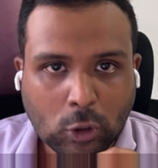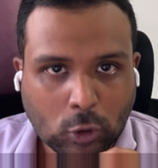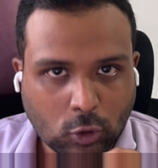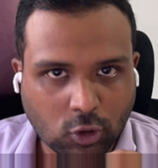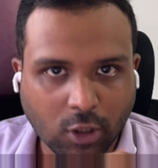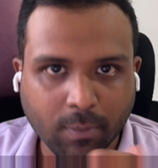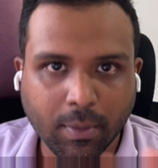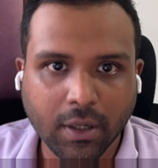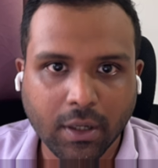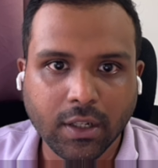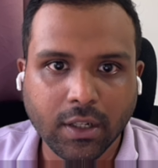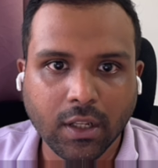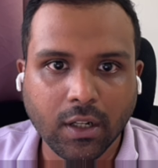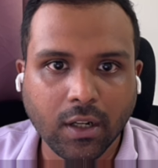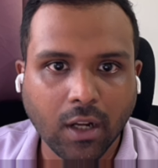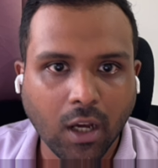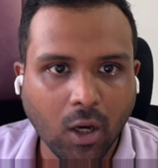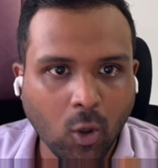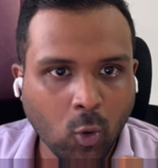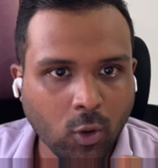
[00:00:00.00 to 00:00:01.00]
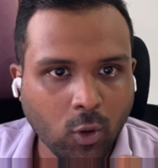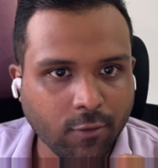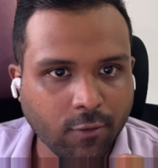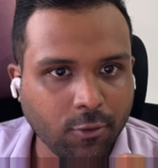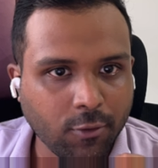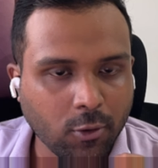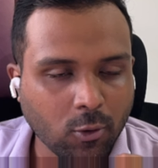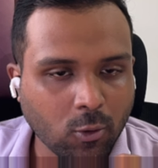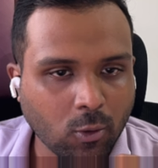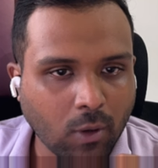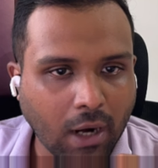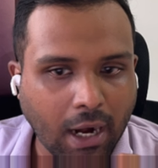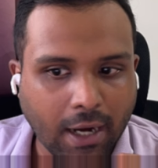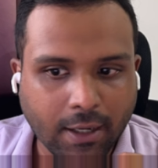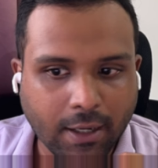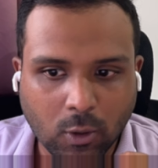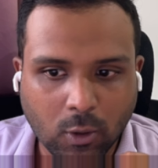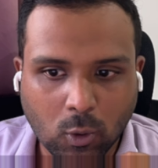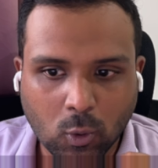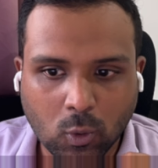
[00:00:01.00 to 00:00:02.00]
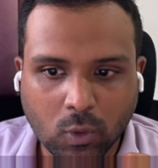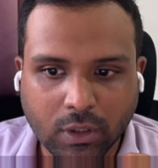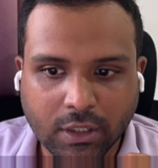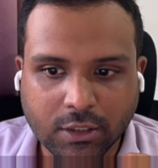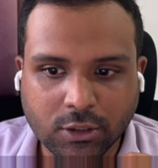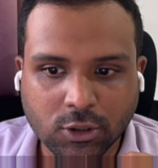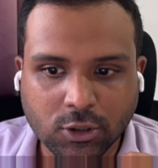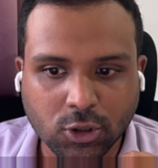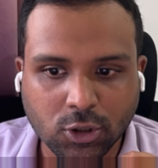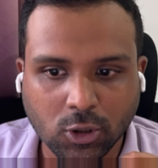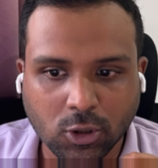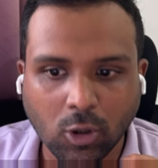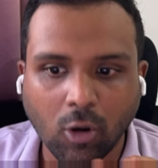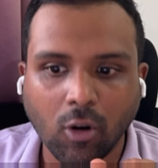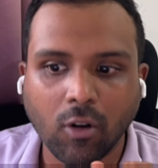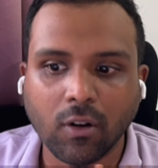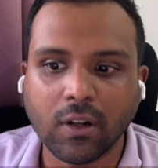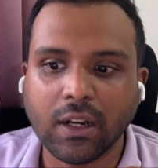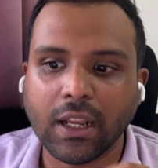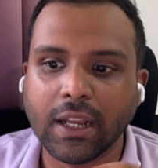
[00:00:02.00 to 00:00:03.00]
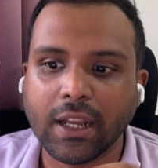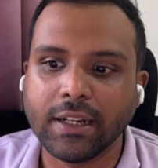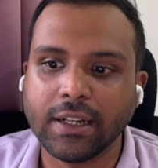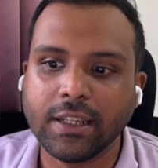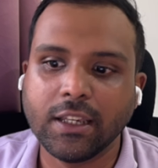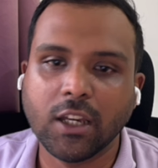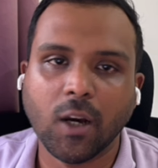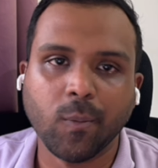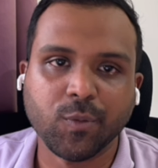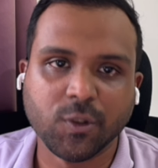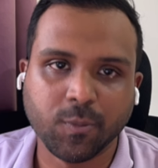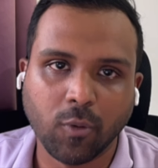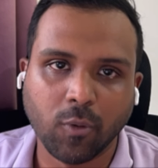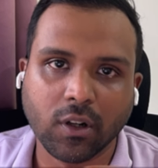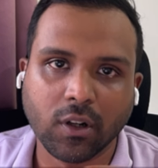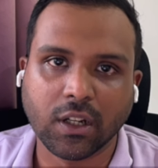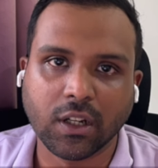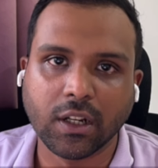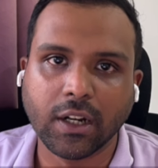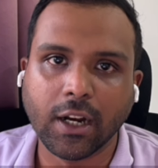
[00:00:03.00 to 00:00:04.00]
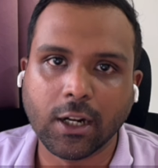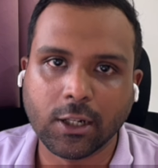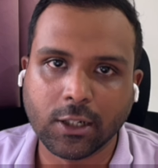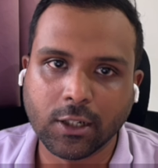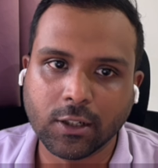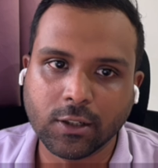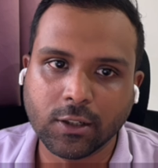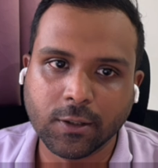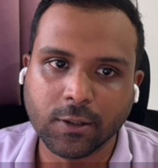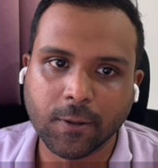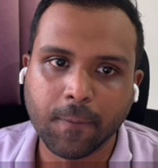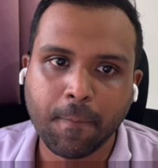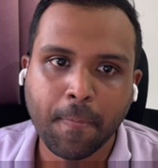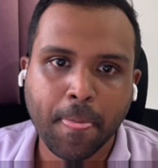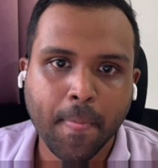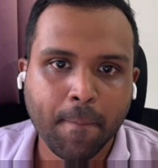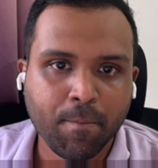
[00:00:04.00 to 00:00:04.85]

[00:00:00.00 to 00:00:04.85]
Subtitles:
So up until now, if you had to install any HubSpot connector